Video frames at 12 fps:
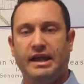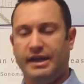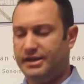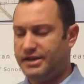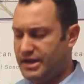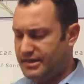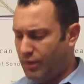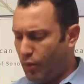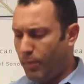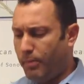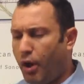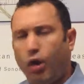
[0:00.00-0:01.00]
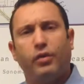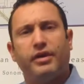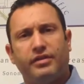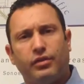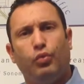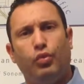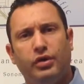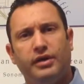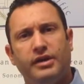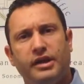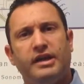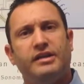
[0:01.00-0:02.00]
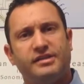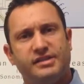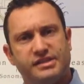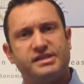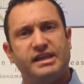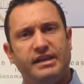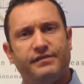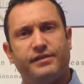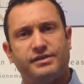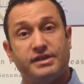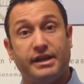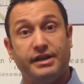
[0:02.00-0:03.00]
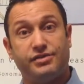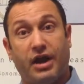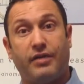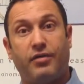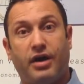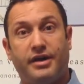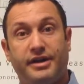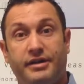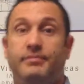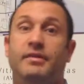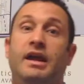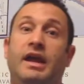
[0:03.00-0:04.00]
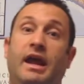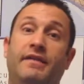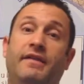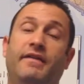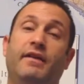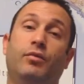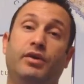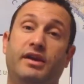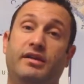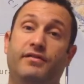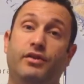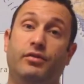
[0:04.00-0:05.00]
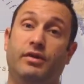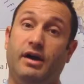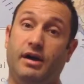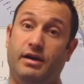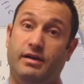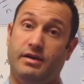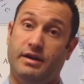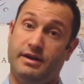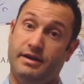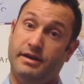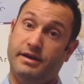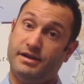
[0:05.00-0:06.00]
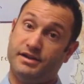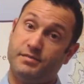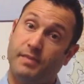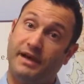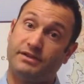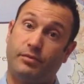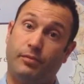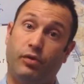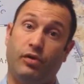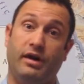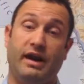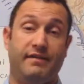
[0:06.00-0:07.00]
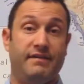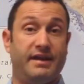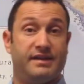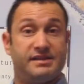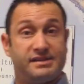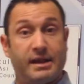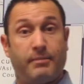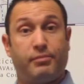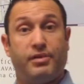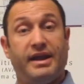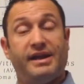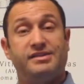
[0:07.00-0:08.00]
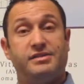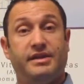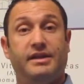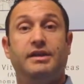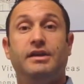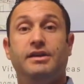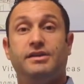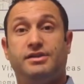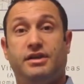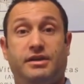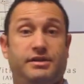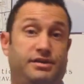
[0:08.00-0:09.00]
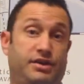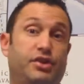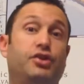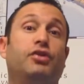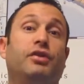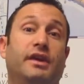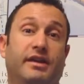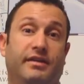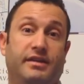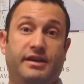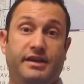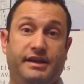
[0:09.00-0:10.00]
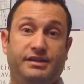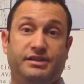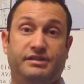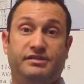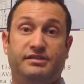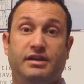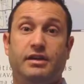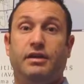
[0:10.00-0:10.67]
and they will poke at the wood to see if there's any dry rot in them, and then they will give you an inspection report and then a separate estimate to cure any of the conditions.